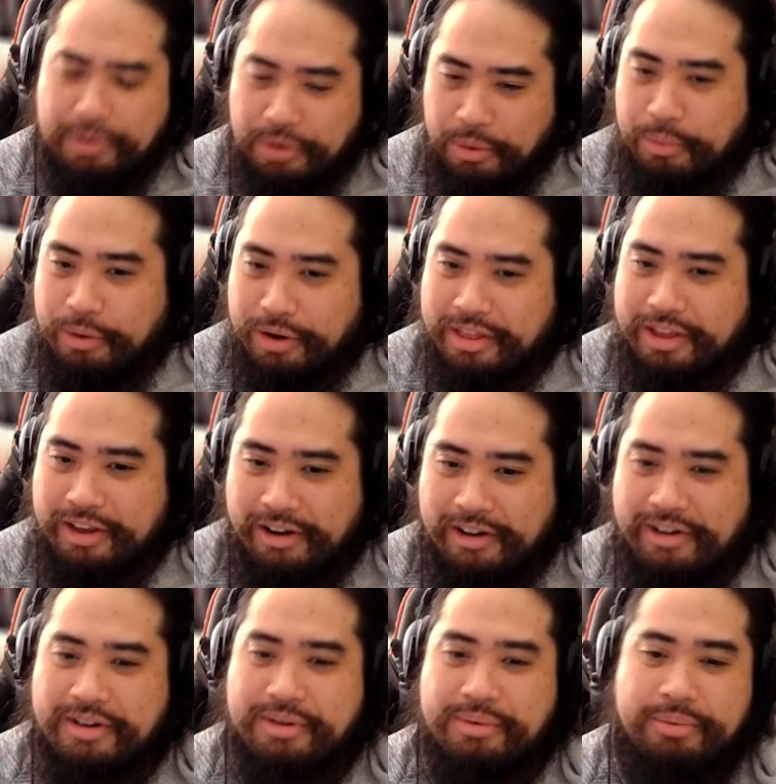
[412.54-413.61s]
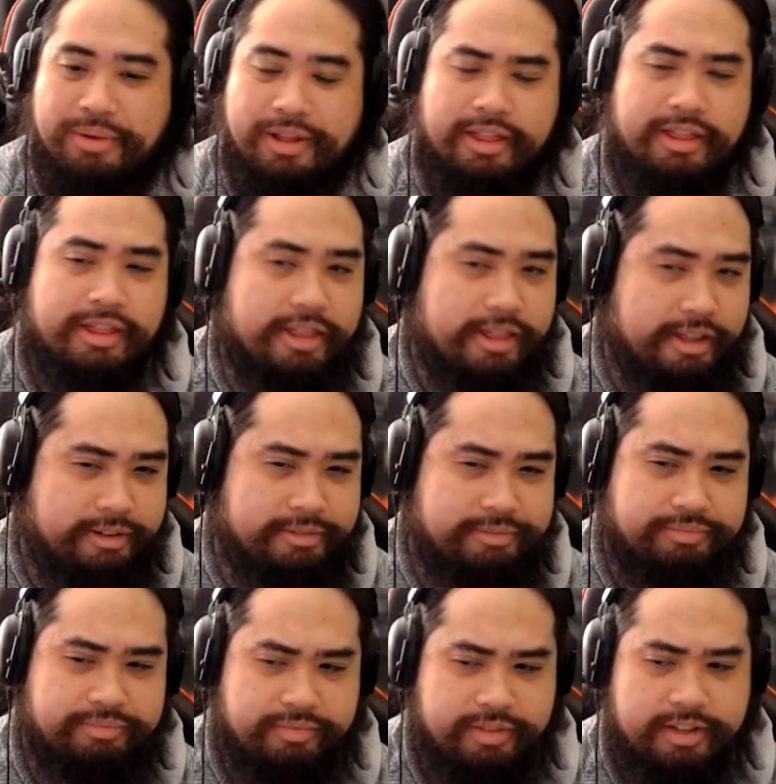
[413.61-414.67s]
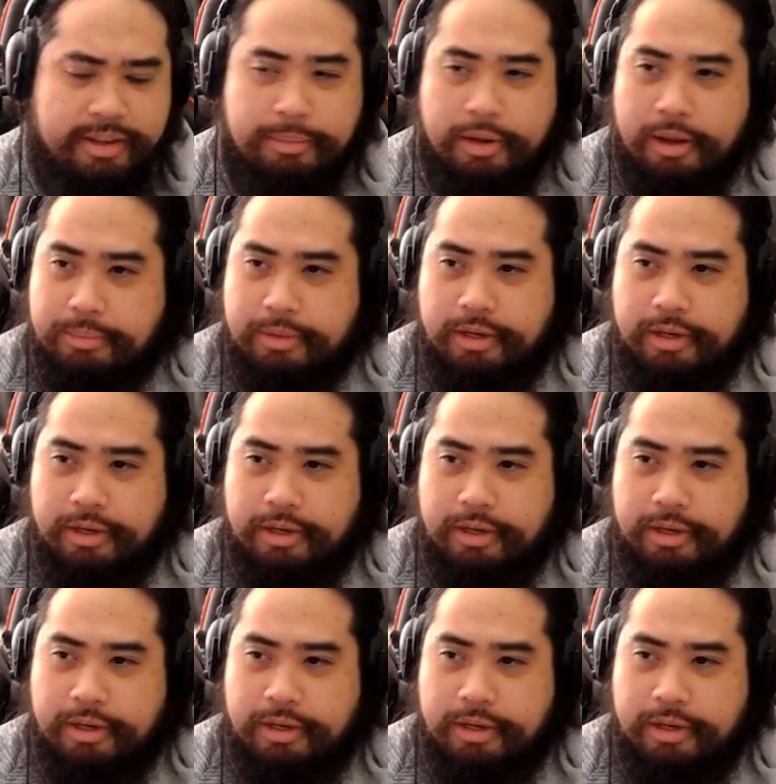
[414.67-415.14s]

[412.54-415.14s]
where they are with them updating